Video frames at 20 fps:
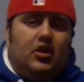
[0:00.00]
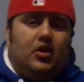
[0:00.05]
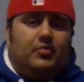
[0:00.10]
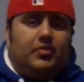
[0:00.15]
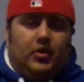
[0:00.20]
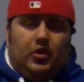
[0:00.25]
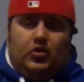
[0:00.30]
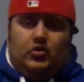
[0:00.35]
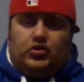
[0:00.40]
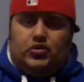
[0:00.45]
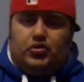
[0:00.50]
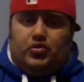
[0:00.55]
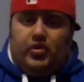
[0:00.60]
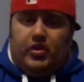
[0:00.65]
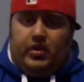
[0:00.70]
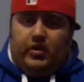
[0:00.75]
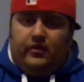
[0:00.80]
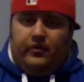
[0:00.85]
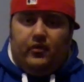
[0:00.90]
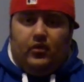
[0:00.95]
up and go
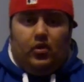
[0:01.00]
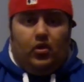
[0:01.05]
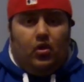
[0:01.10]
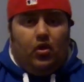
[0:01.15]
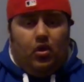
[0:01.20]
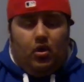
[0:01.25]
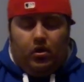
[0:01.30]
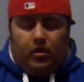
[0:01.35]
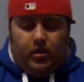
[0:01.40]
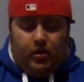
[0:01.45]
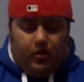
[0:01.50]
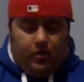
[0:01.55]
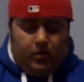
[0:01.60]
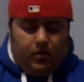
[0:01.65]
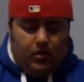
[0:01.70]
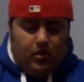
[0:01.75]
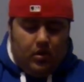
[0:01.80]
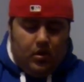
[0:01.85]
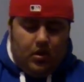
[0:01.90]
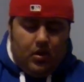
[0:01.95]
straighter for longer.
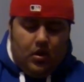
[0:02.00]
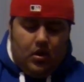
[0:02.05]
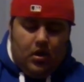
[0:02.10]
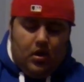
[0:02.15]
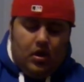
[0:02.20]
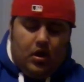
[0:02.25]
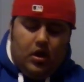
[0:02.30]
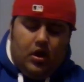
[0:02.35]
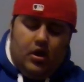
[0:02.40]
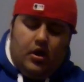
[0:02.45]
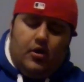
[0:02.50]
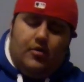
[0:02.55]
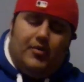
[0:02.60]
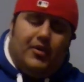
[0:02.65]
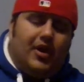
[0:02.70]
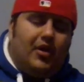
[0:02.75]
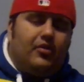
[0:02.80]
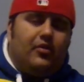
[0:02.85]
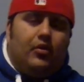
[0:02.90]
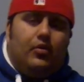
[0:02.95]

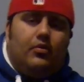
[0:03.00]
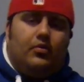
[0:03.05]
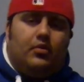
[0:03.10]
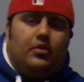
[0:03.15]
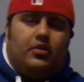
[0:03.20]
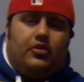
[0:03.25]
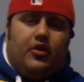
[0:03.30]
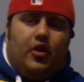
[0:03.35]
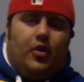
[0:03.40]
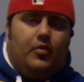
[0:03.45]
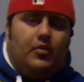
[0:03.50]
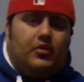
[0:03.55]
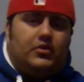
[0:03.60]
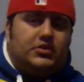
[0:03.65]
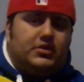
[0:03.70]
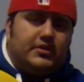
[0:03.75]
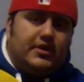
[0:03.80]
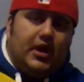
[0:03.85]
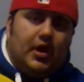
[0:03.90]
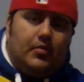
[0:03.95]
And I throw thumbers
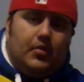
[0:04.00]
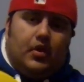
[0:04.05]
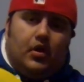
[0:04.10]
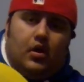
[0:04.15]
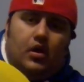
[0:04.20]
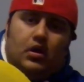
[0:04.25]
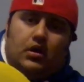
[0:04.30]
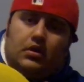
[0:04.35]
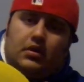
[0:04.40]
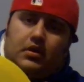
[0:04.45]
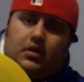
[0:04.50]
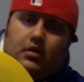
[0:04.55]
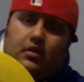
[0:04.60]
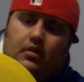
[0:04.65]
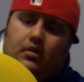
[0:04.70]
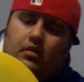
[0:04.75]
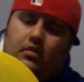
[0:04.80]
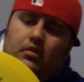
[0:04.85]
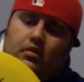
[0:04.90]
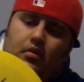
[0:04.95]
and tomahawks.
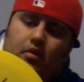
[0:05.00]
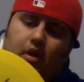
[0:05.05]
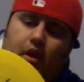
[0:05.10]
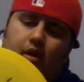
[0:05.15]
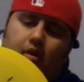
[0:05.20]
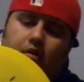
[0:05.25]
So yeah,